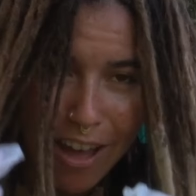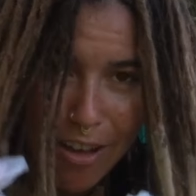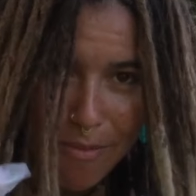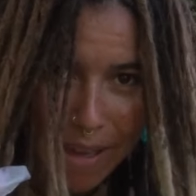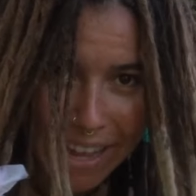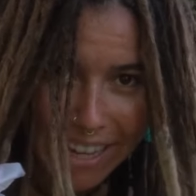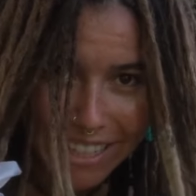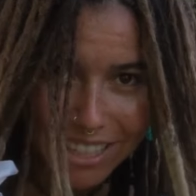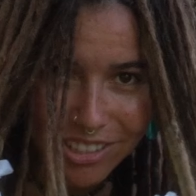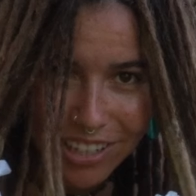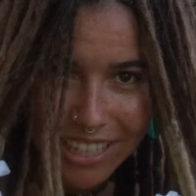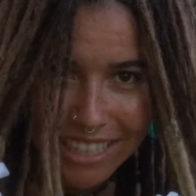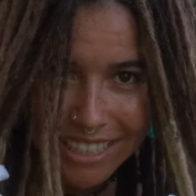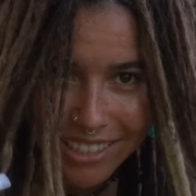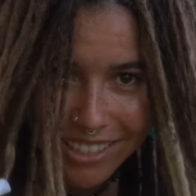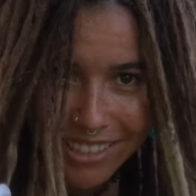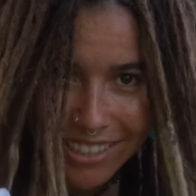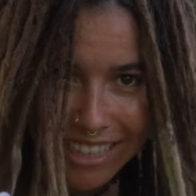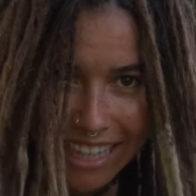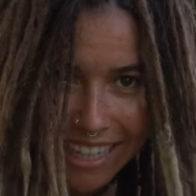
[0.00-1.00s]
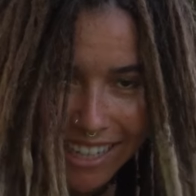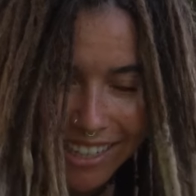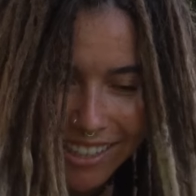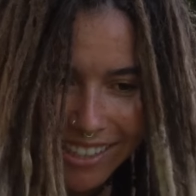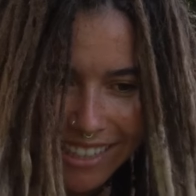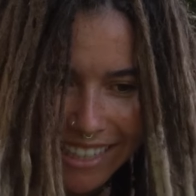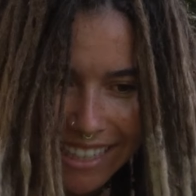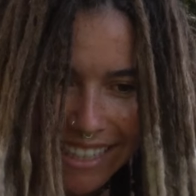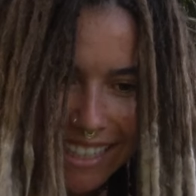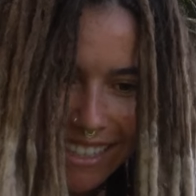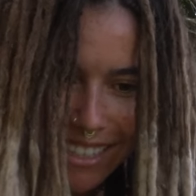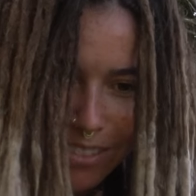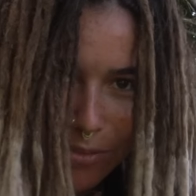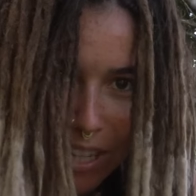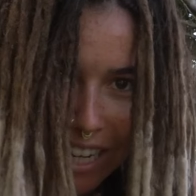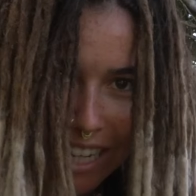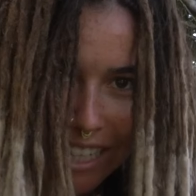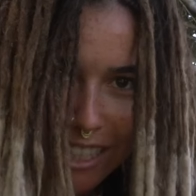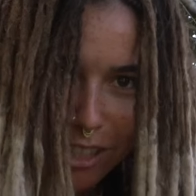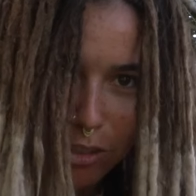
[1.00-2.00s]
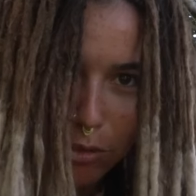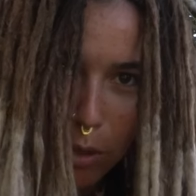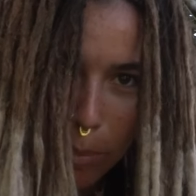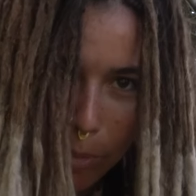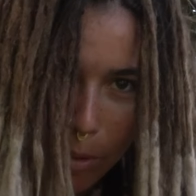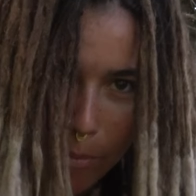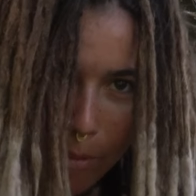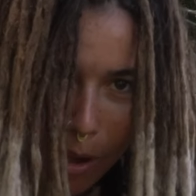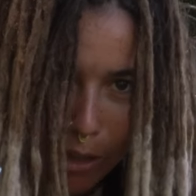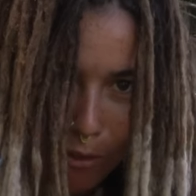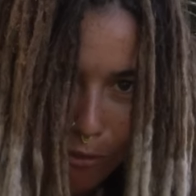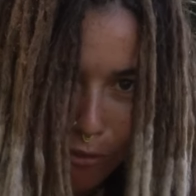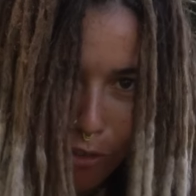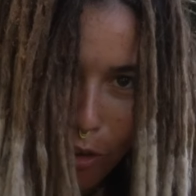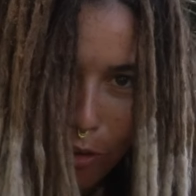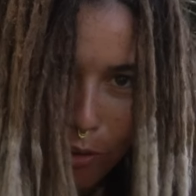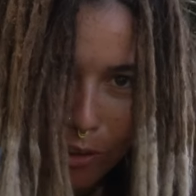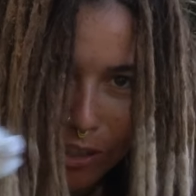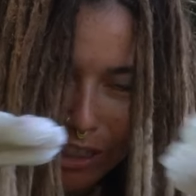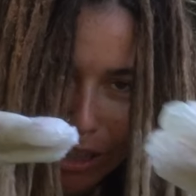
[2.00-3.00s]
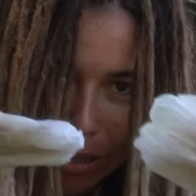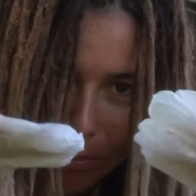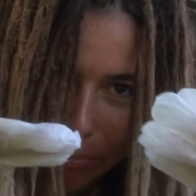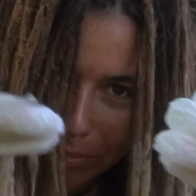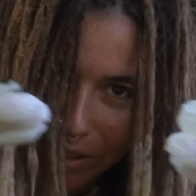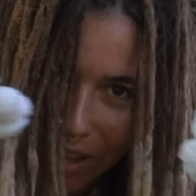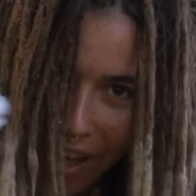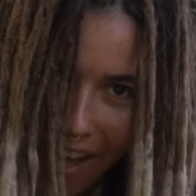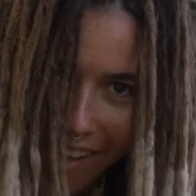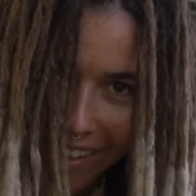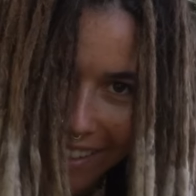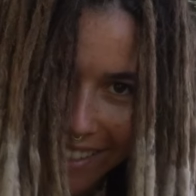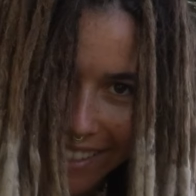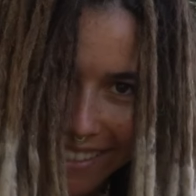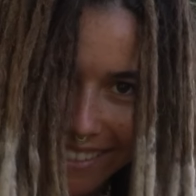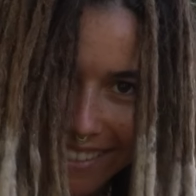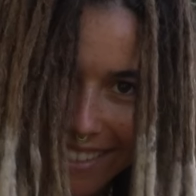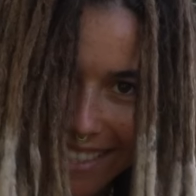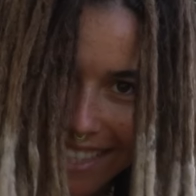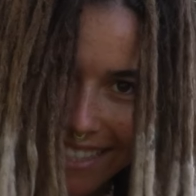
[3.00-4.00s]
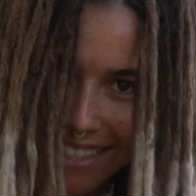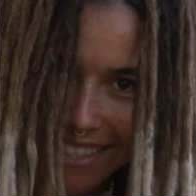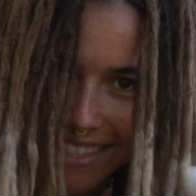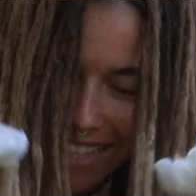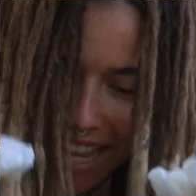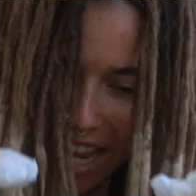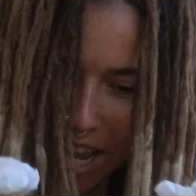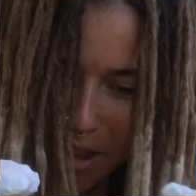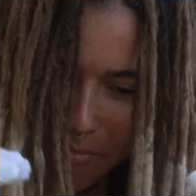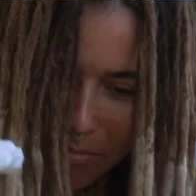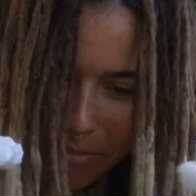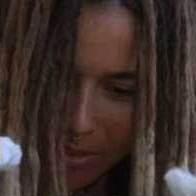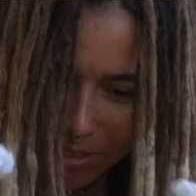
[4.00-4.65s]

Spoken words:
how my dreads are layered is when I sweep them all forward, the blonde is the same